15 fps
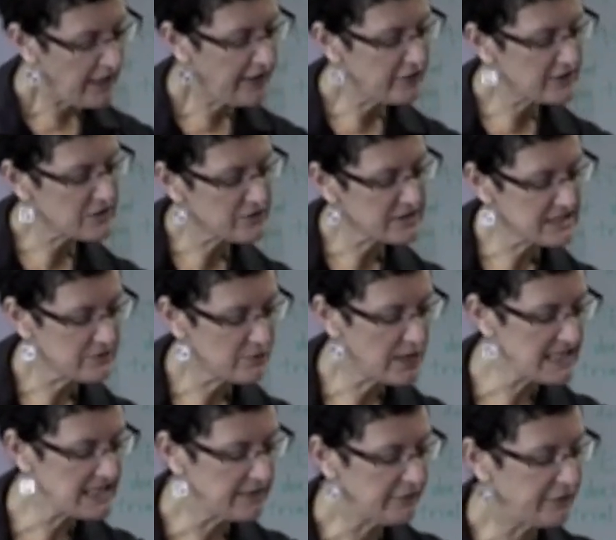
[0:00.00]
There is
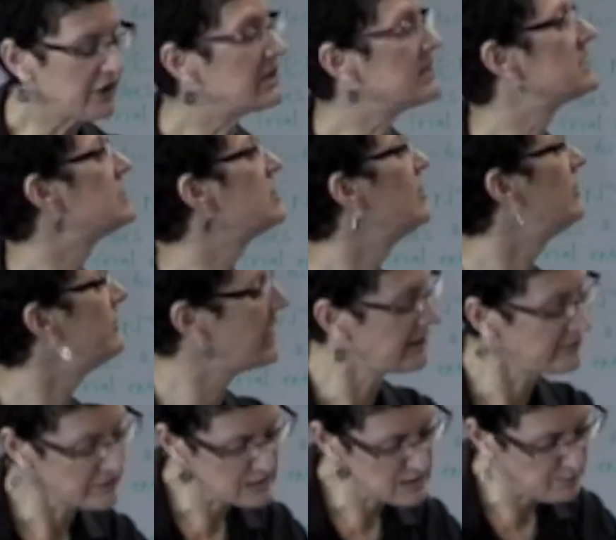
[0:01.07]
reason for concern that
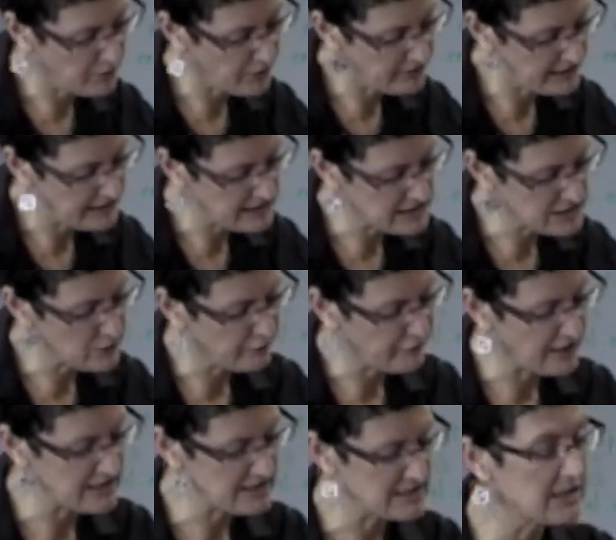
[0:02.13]
in responding to
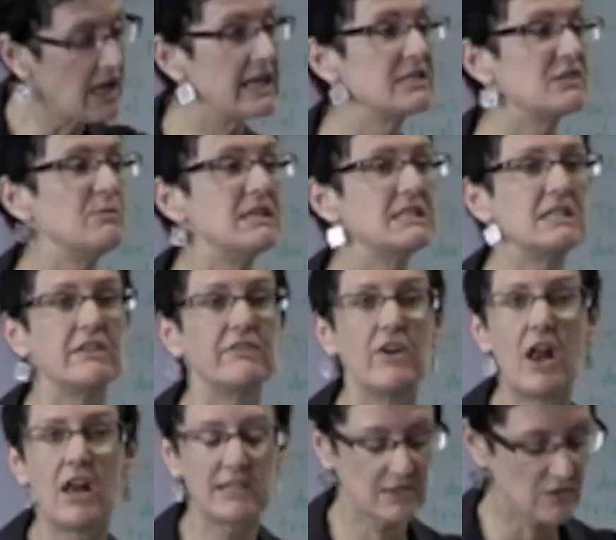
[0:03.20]
offences like domestic
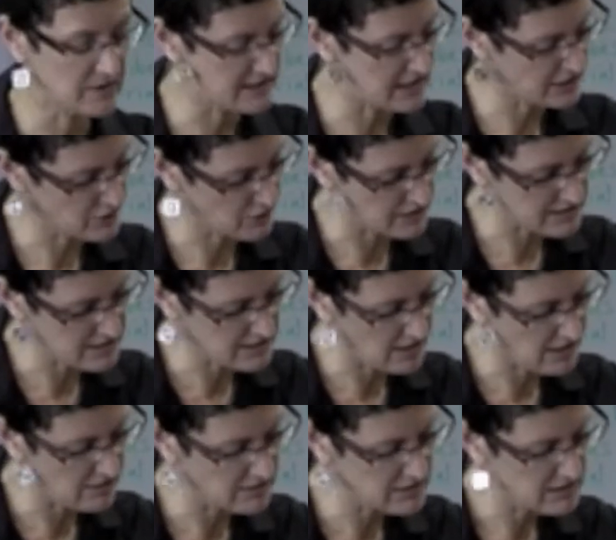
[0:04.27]
violence or sexual
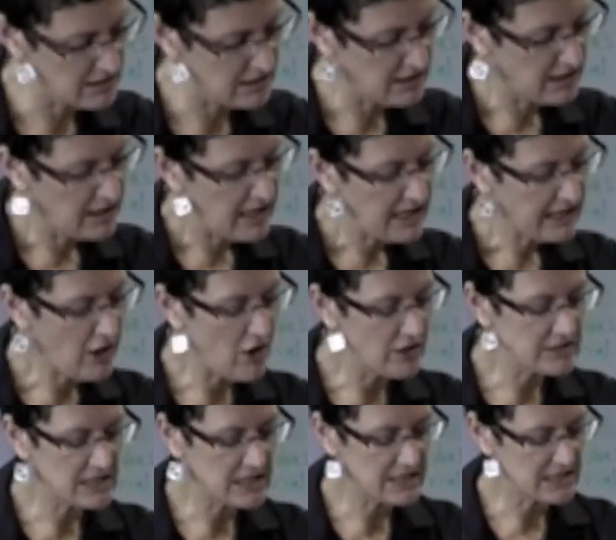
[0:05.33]
assault,
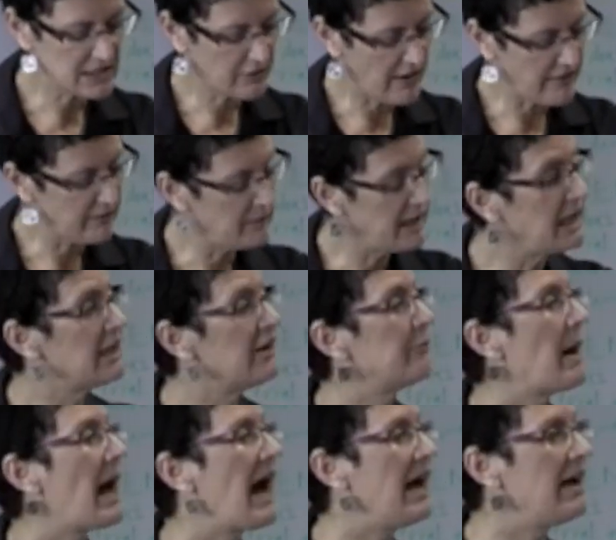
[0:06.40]
contests around the meaning of
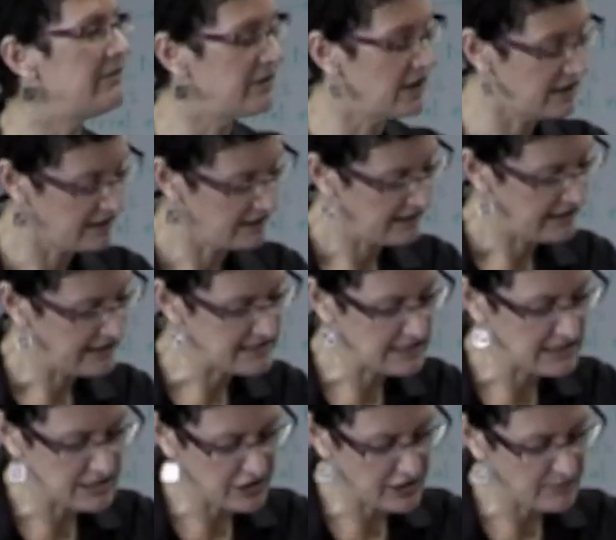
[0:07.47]
behaviour, its
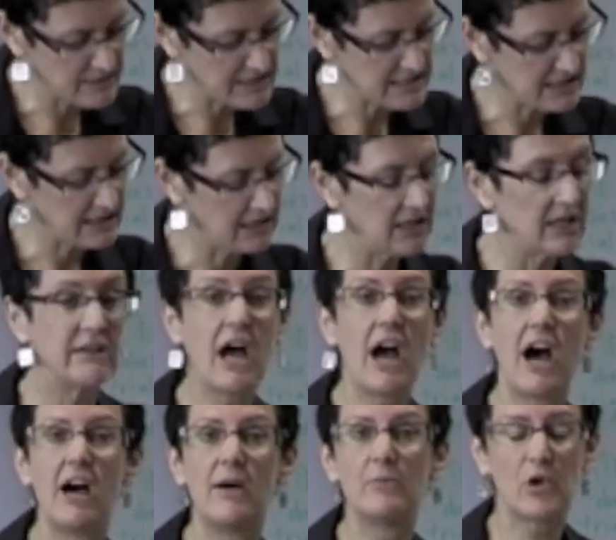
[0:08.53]
legitimacy and the
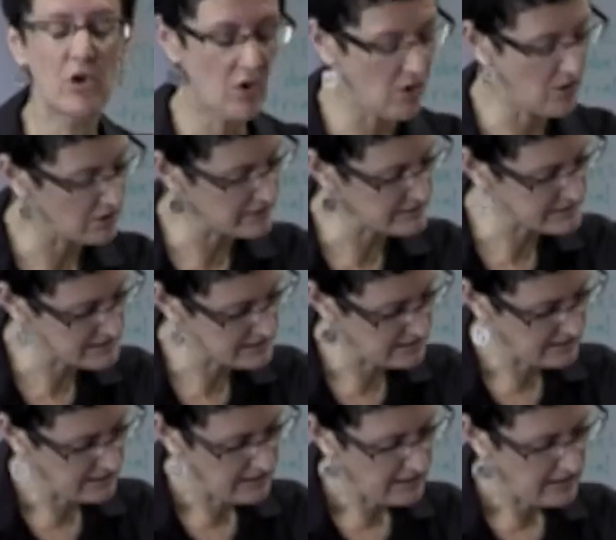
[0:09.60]
harm caused
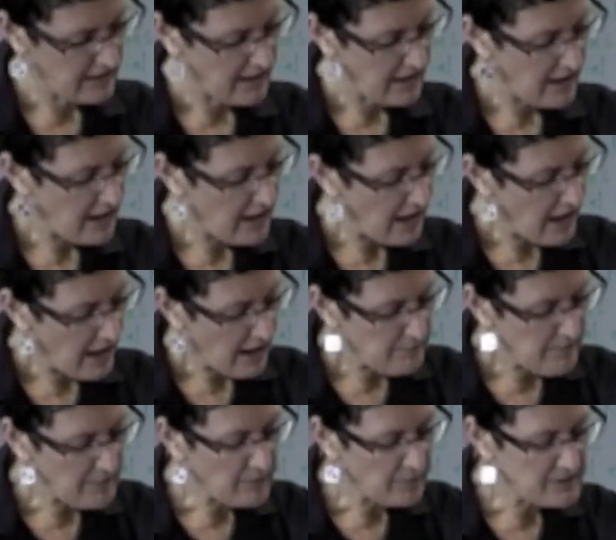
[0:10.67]

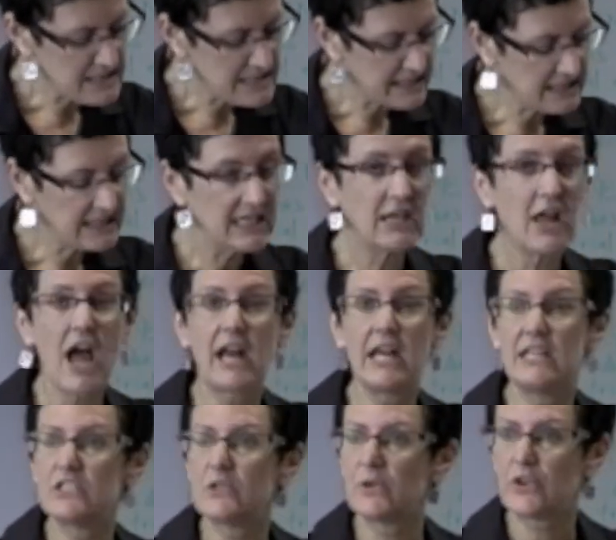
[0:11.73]
may be particularly
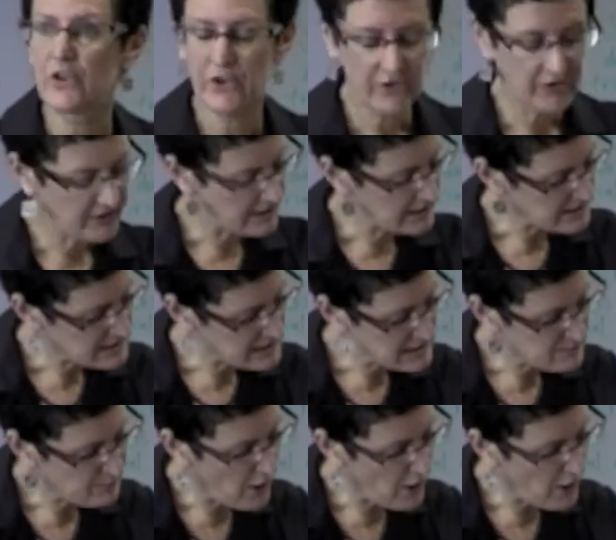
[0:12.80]
likely to occur since